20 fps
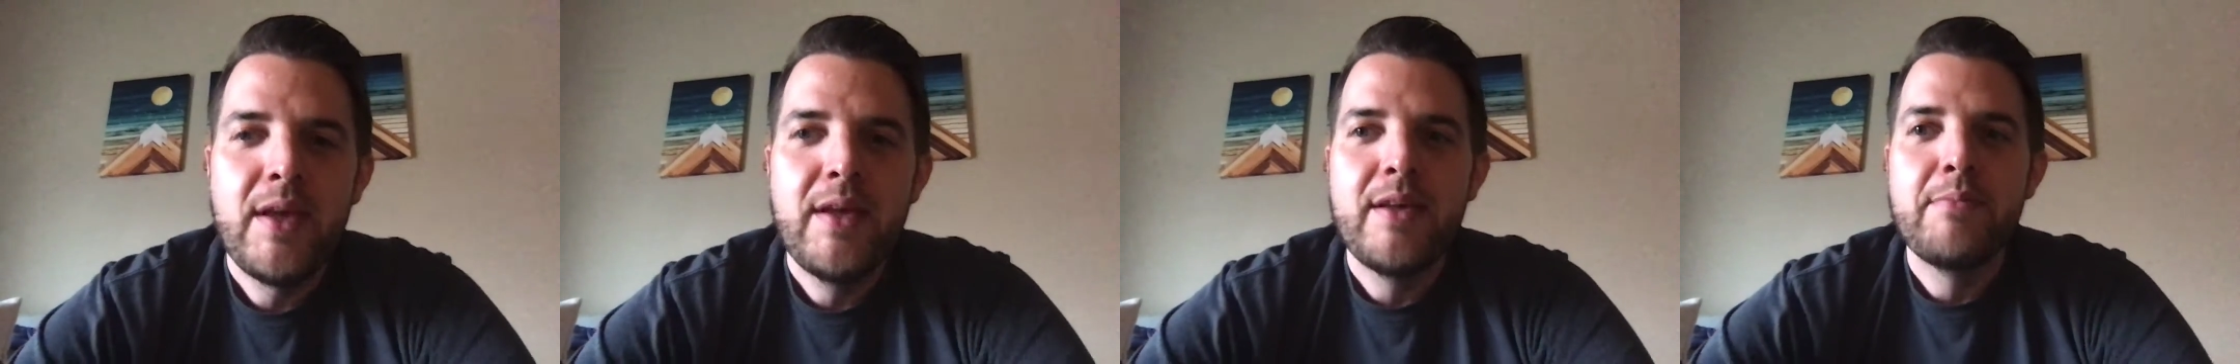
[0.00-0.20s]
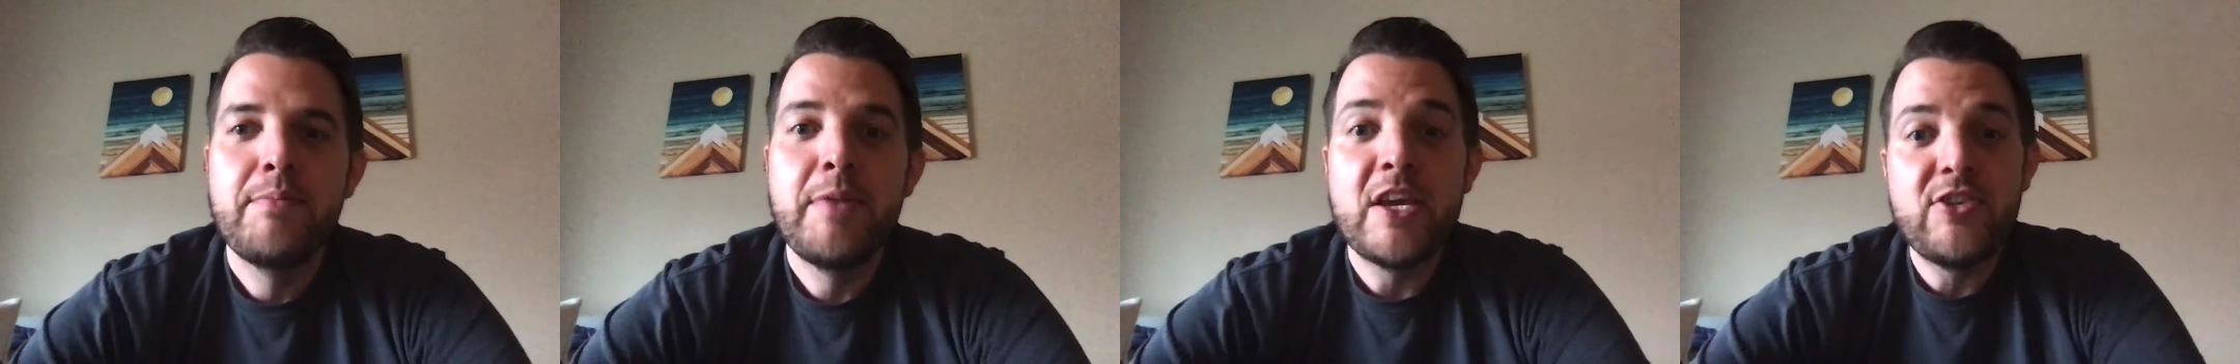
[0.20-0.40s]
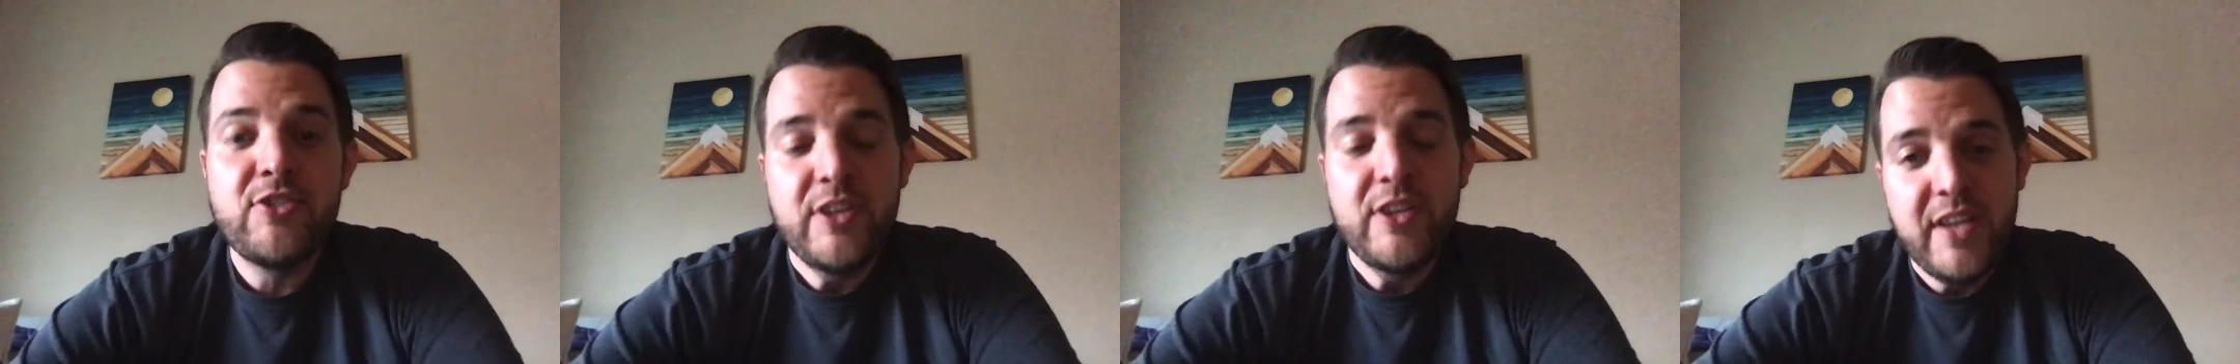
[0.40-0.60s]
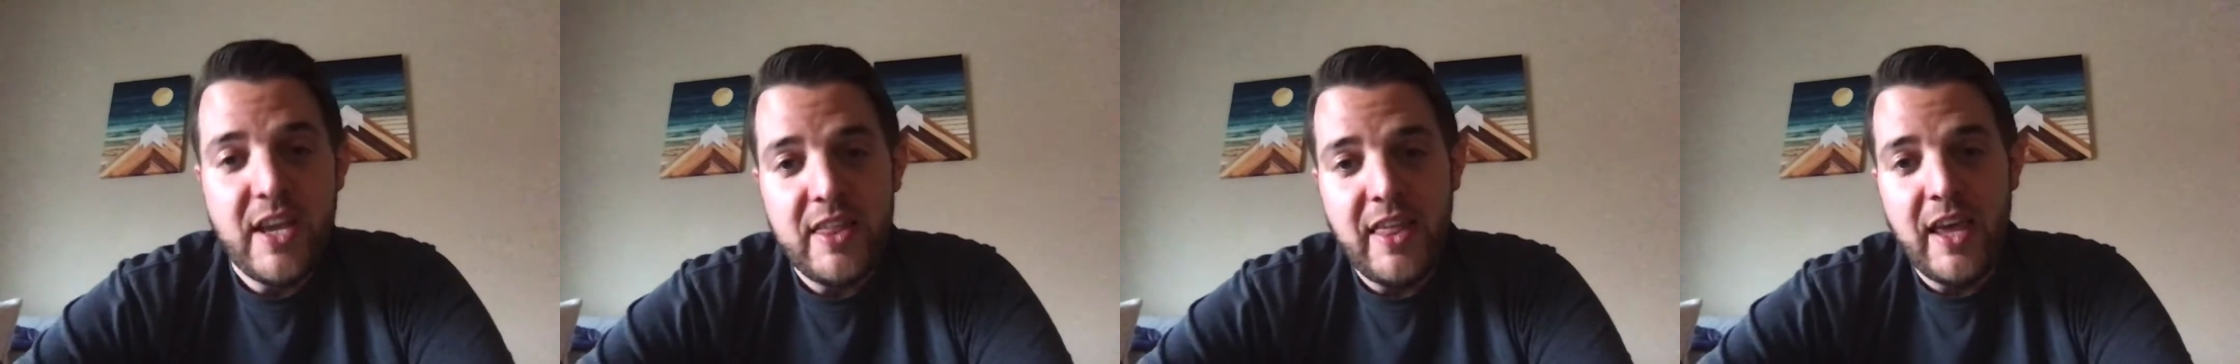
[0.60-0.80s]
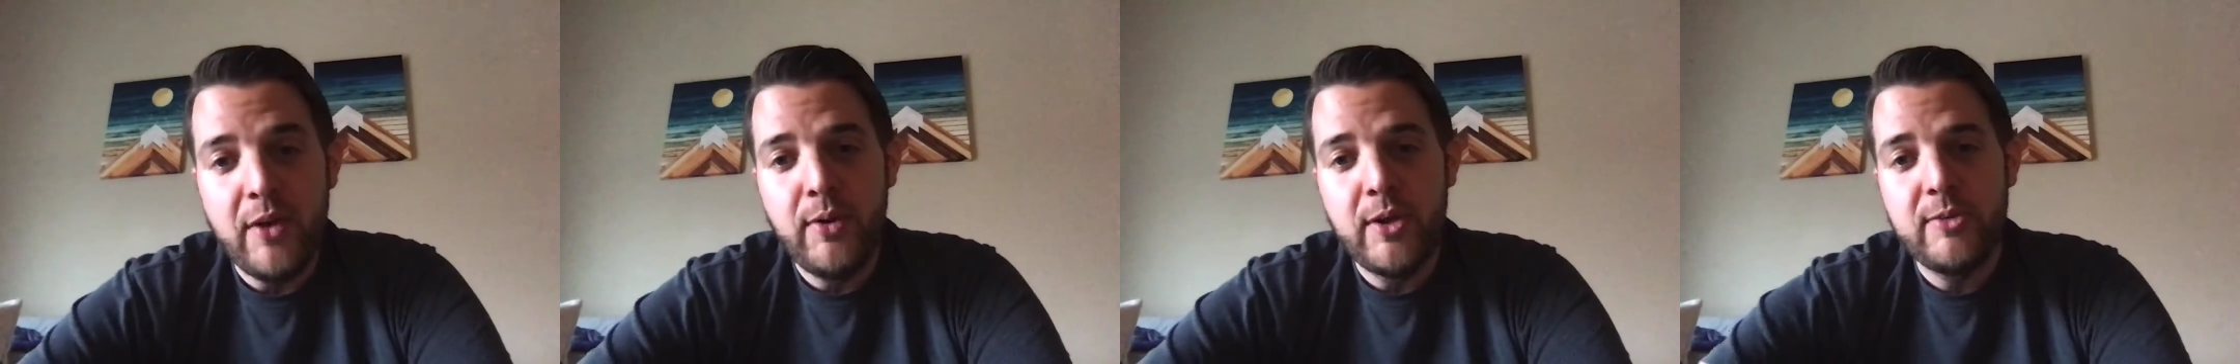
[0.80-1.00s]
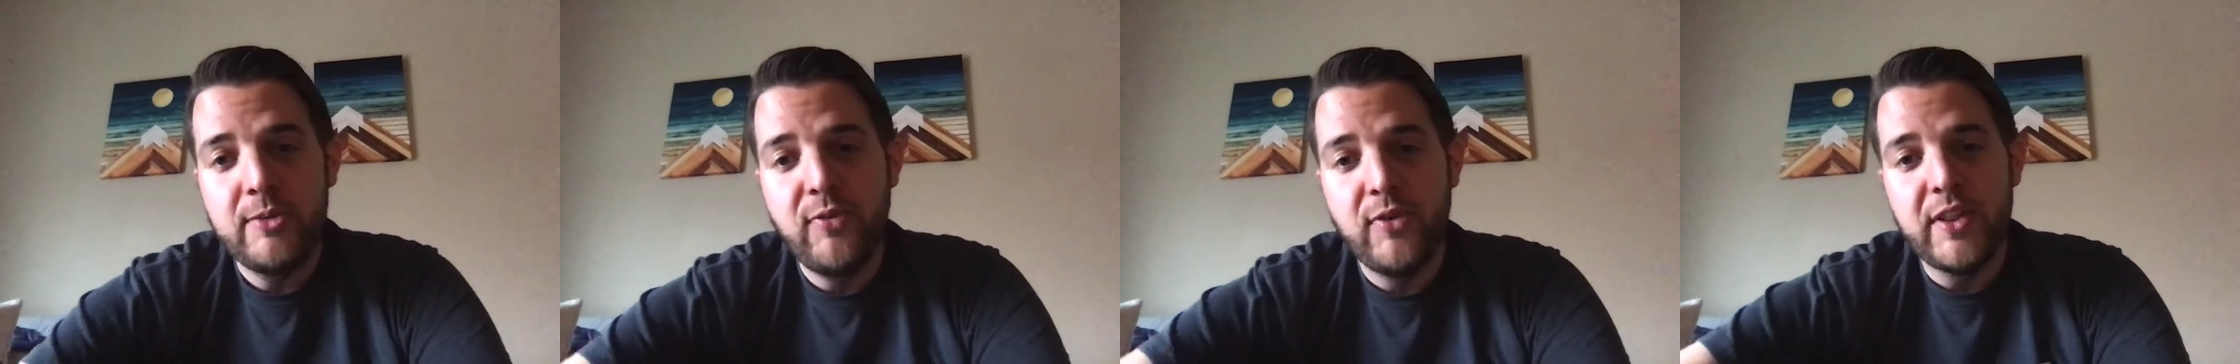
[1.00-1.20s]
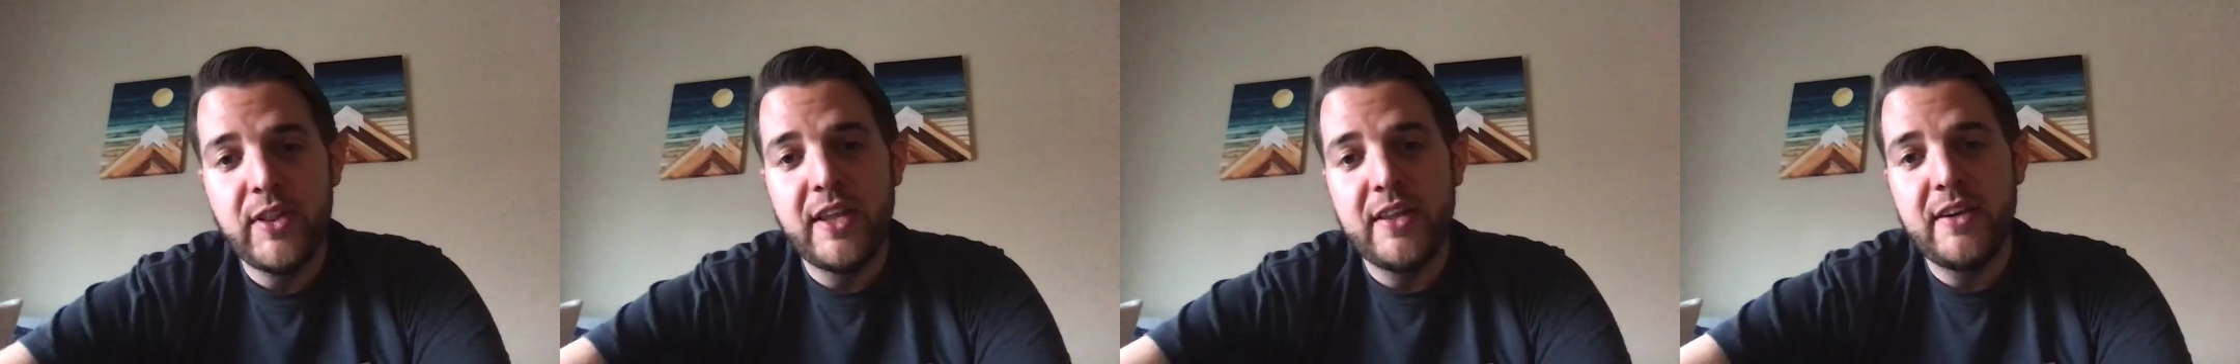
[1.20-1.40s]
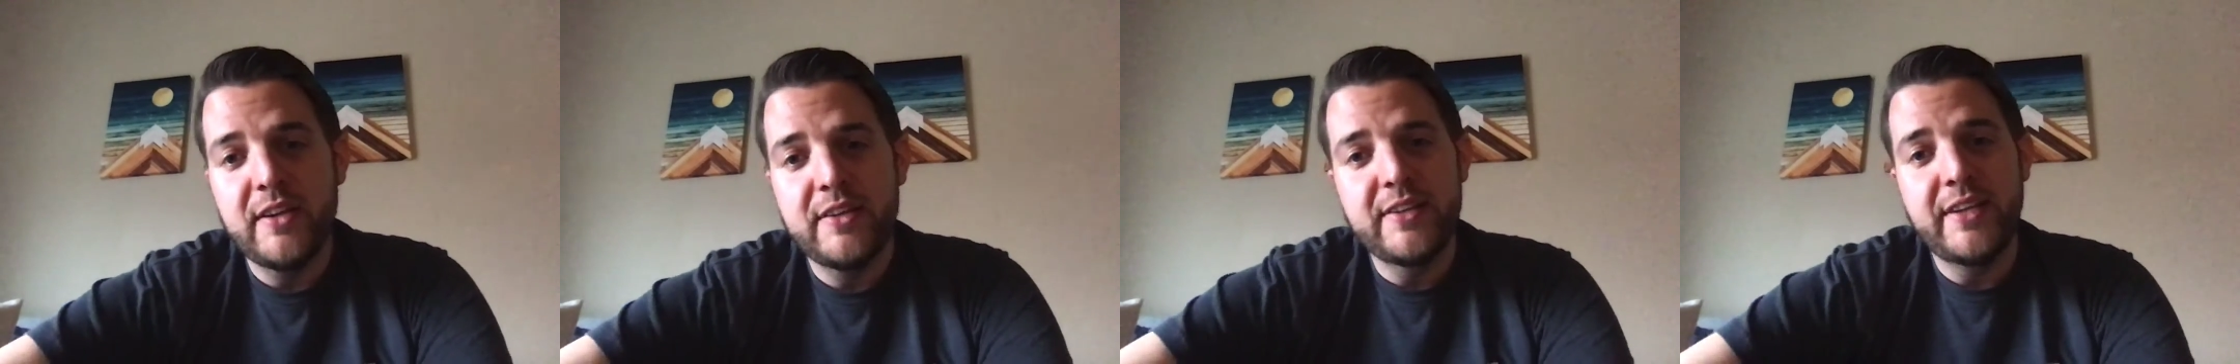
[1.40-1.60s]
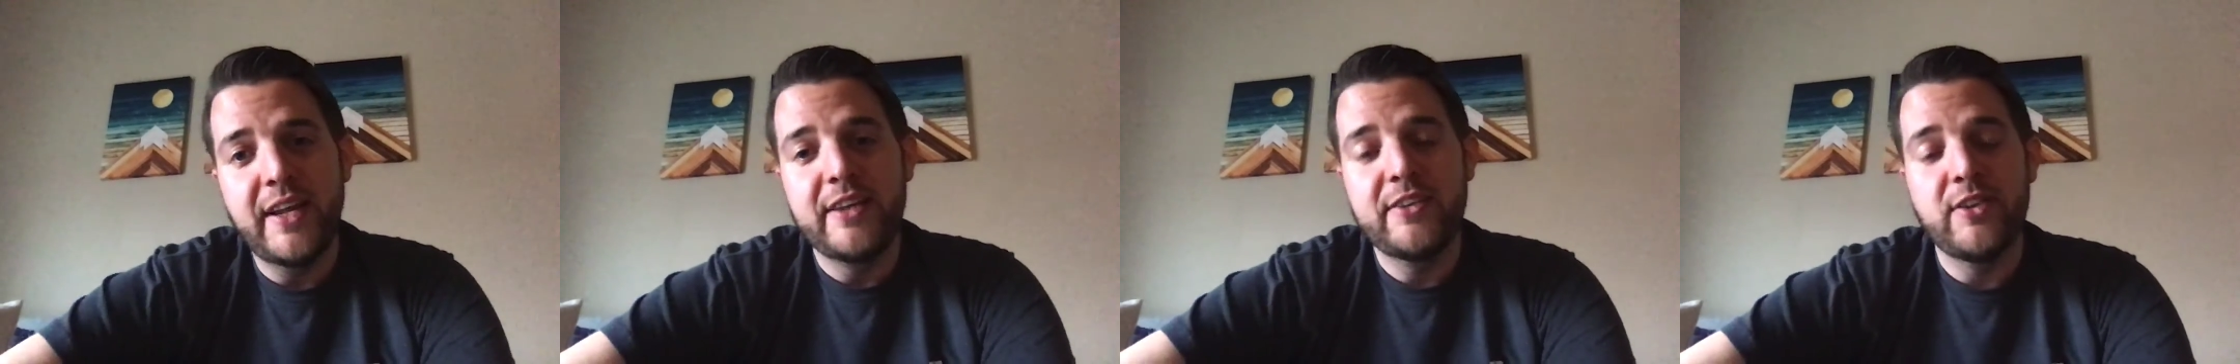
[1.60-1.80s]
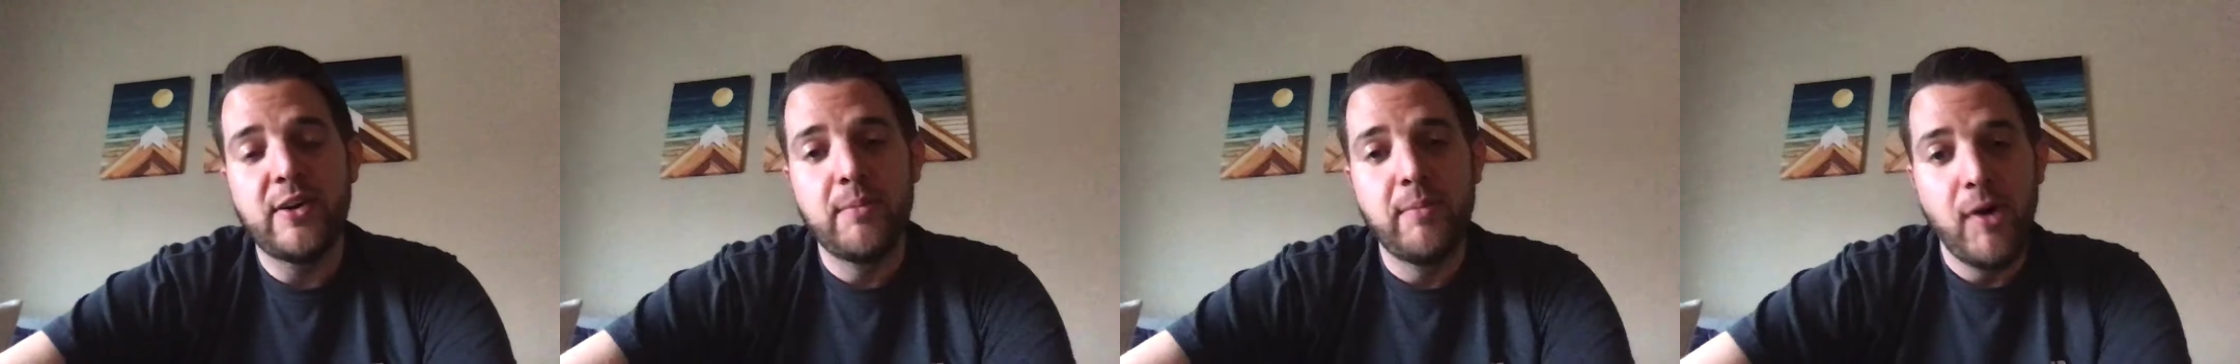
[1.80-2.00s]
make sure you take that quiz for the end of the day
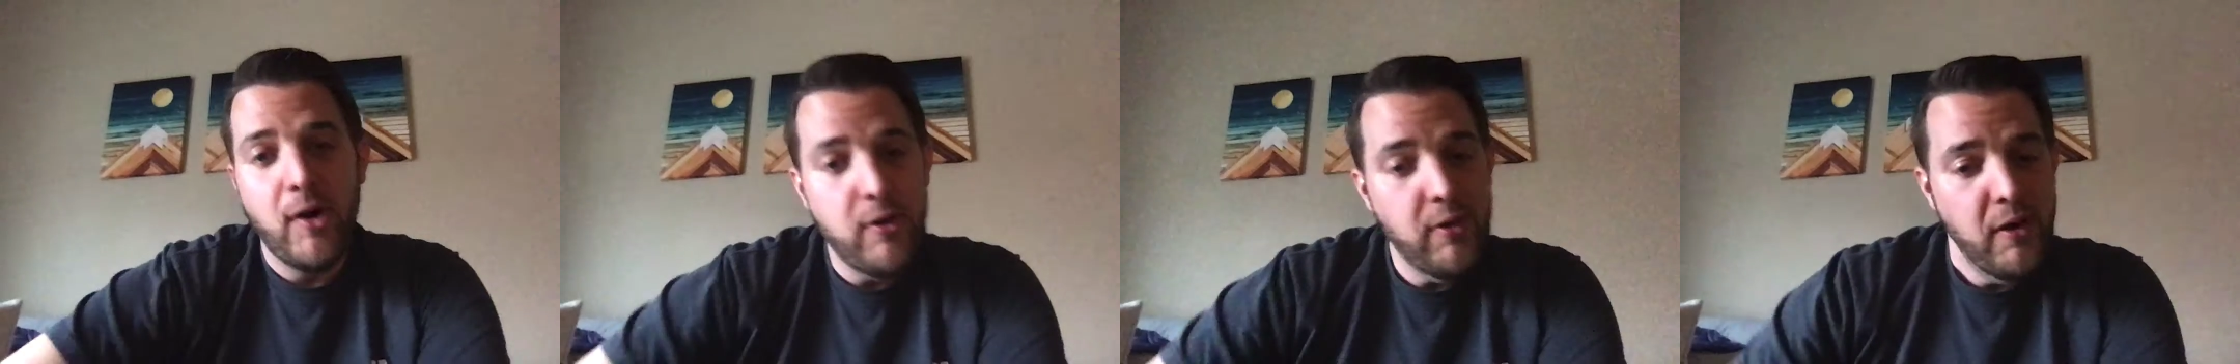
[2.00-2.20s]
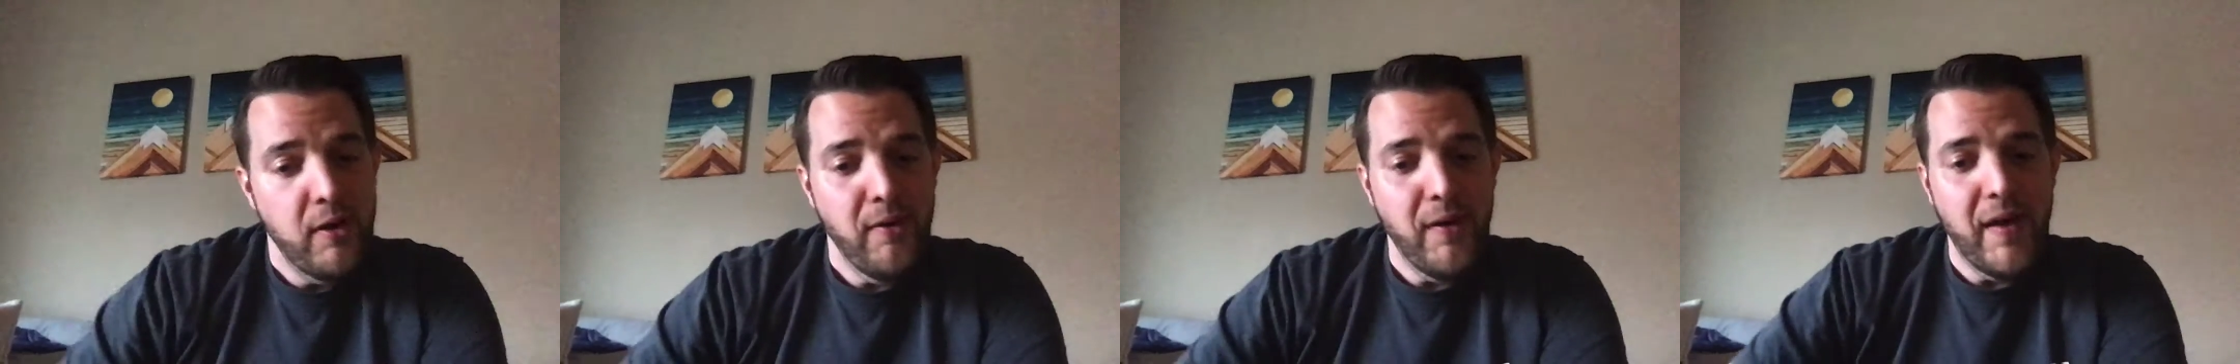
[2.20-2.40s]
tomorrow,